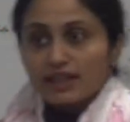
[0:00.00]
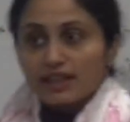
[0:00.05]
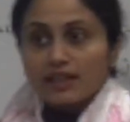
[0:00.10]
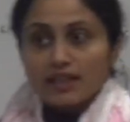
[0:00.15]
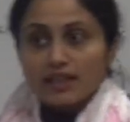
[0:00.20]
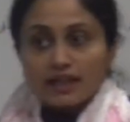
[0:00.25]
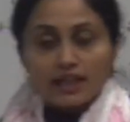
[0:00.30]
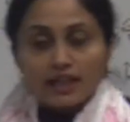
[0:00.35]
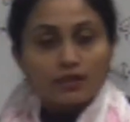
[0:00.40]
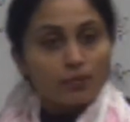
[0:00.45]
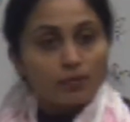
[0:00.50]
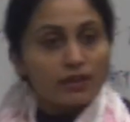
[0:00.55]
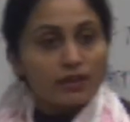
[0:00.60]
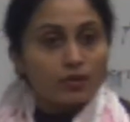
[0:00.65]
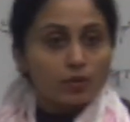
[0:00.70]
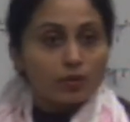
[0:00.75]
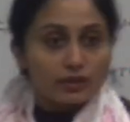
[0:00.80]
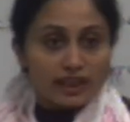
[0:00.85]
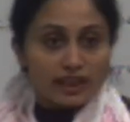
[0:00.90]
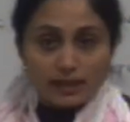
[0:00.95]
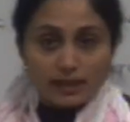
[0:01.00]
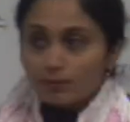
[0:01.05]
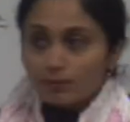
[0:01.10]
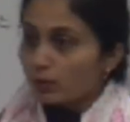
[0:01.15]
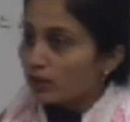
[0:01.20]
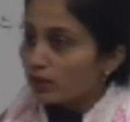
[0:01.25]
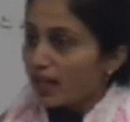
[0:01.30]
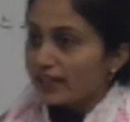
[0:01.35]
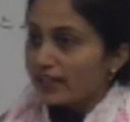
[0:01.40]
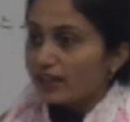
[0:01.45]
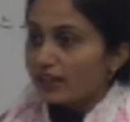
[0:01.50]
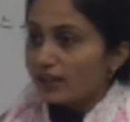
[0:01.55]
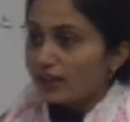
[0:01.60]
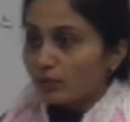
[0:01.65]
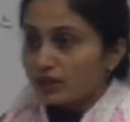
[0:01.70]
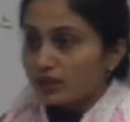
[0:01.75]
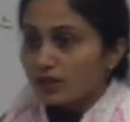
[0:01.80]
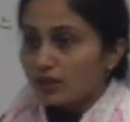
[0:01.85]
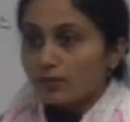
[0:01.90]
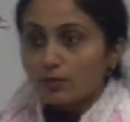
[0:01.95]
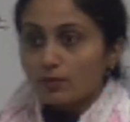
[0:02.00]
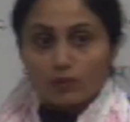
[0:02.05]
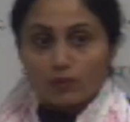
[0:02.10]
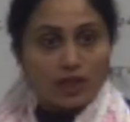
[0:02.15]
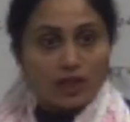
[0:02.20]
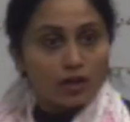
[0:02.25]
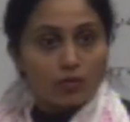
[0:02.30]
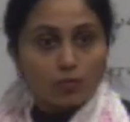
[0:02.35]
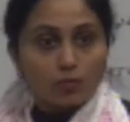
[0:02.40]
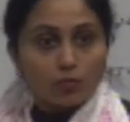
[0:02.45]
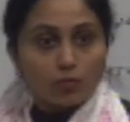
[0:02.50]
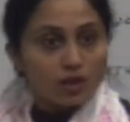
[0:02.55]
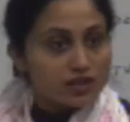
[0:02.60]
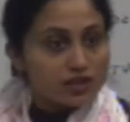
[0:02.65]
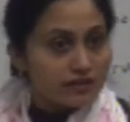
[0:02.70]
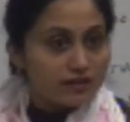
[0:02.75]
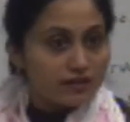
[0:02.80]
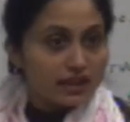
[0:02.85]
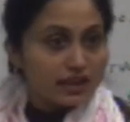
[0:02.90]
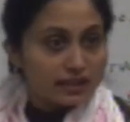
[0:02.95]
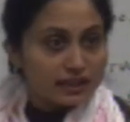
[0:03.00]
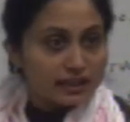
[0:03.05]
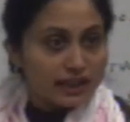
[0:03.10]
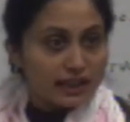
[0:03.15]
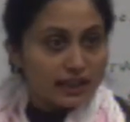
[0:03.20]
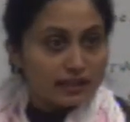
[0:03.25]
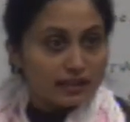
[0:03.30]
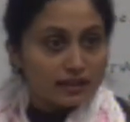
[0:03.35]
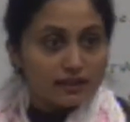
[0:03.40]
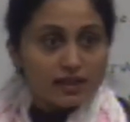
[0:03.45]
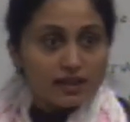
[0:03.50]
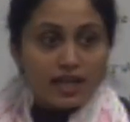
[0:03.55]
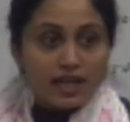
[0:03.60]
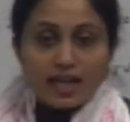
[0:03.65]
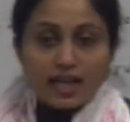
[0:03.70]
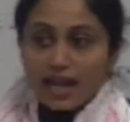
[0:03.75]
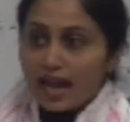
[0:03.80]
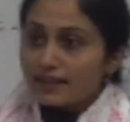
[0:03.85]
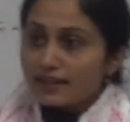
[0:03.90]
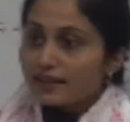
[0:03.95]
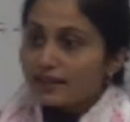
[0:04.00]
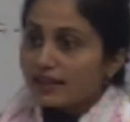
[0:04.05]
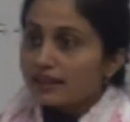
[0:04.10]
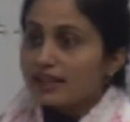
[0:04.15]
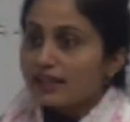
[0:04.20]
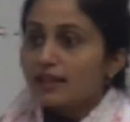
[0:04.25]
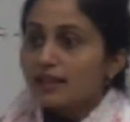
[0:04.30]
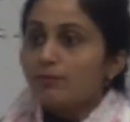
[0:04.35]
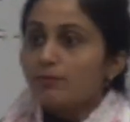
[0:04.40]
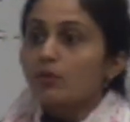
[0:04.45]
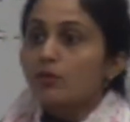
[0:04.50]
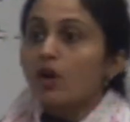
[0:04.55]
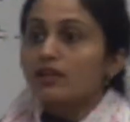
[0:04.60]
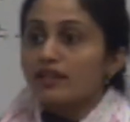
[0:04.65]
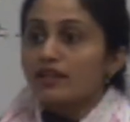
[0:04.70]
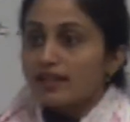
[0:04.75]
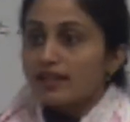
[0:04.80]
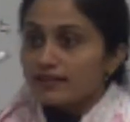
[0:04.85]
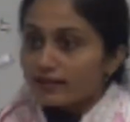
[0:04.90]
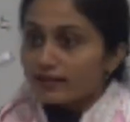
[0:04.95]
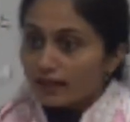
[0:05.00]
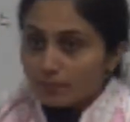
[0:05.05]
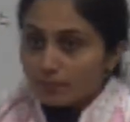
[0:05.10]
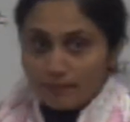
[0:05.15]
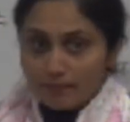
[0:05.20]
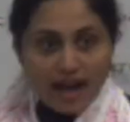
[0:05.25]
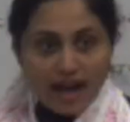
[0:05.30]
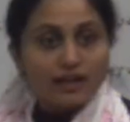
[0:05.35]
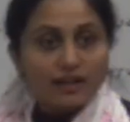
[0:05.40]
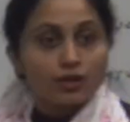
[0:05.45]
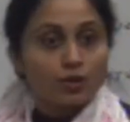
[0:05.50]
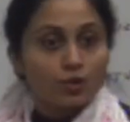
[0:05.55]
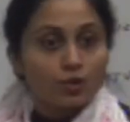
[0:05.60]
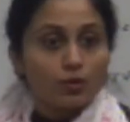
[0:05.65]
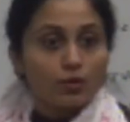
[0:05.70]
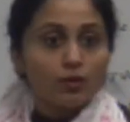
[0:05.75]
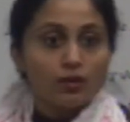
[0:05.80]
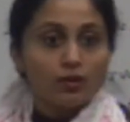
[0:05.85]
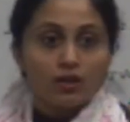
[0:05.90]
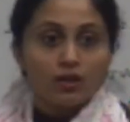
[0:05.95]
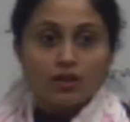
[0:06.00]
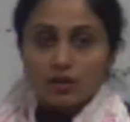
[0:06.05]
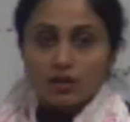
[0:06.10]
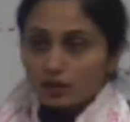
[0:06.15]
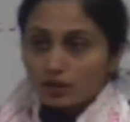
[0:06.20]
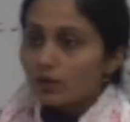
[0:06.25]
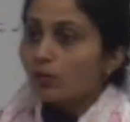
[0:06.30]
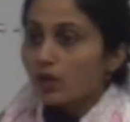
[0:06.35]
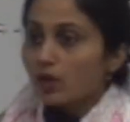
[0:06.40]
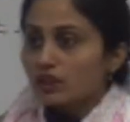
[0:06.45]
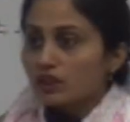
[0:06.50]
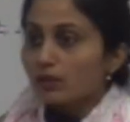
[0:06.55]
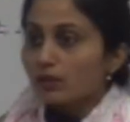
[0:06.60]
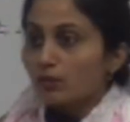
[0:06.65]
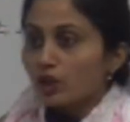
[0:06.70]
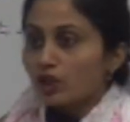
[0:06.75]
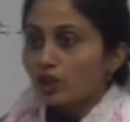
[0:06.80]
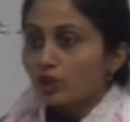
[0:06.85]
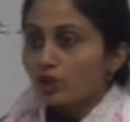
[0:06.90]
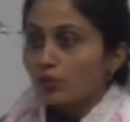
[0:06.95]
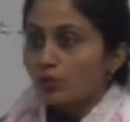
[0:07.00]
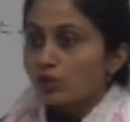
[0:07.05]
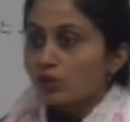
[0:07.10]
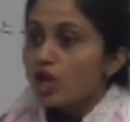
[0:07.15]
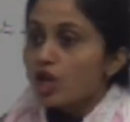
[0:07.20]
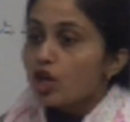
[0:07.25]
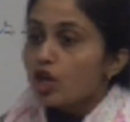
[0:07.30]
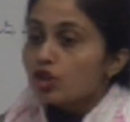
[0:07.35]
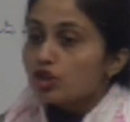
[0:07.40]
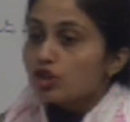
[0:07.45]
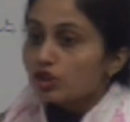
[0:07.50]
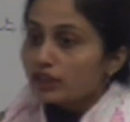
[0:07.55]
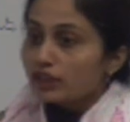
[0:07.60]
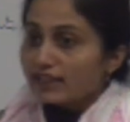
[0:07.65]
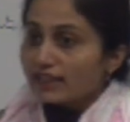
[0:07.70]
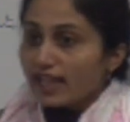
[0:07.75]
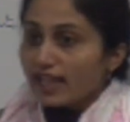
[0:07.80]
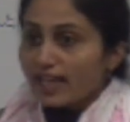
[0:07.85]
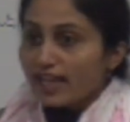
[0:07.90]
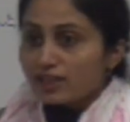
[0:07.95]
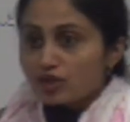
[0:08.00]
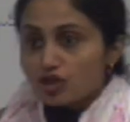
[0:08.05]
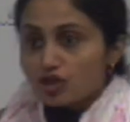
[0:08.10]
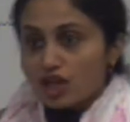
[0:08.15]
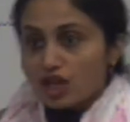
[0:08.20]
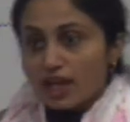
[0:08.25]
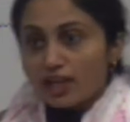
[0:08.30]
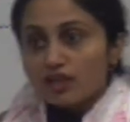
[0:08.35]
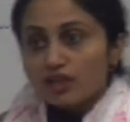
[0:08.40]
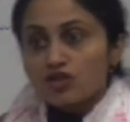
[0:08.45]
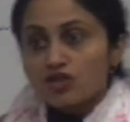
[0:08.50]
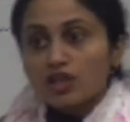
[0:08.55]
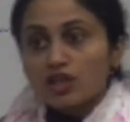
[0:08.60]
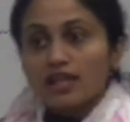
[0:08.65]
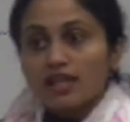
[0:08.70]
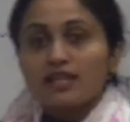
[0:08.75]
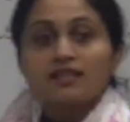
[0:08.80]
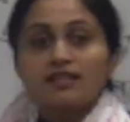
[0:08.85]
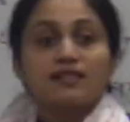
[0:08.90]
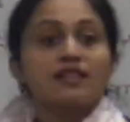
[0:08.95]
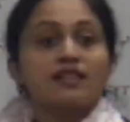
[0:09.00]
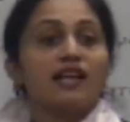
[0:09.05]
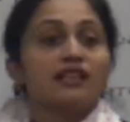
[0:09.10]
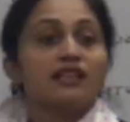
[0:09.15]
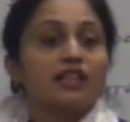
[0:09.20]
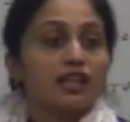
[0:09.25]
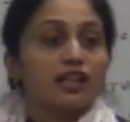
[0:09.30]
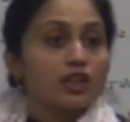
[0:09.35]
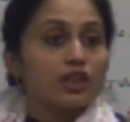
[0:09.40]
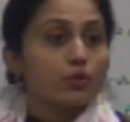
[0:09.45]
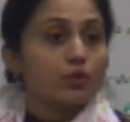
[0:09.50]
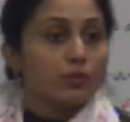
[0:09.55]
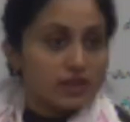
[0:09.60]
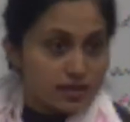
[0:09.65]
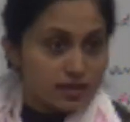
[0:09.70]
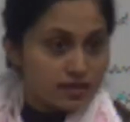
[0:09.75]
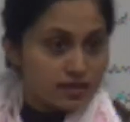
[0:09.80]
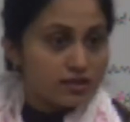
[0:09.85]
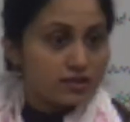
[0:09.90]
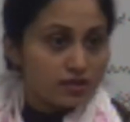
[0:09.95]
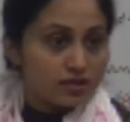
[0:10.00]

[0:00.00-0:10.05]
it will keep colliding with the walls of the container and then keep condensing back to the water molecules. So that exchange is continuous.